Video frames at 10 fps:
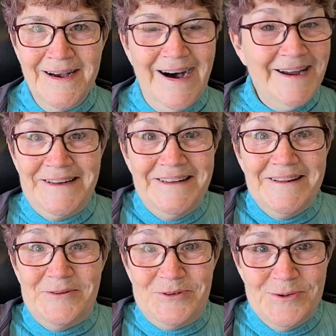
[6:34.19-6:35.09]
I
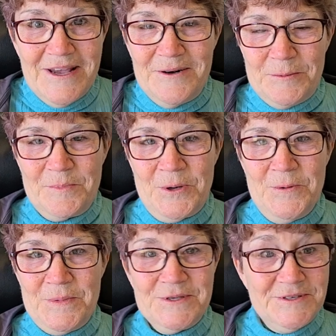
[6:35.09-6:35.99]
didn't do that on
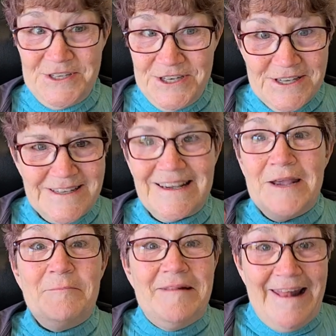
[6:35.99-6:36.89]
purpose. It just
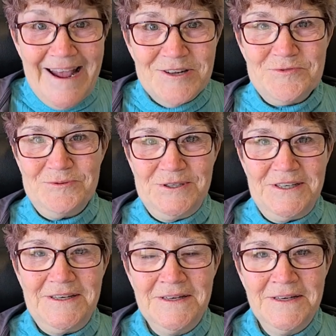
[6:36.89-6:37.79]
came naturally.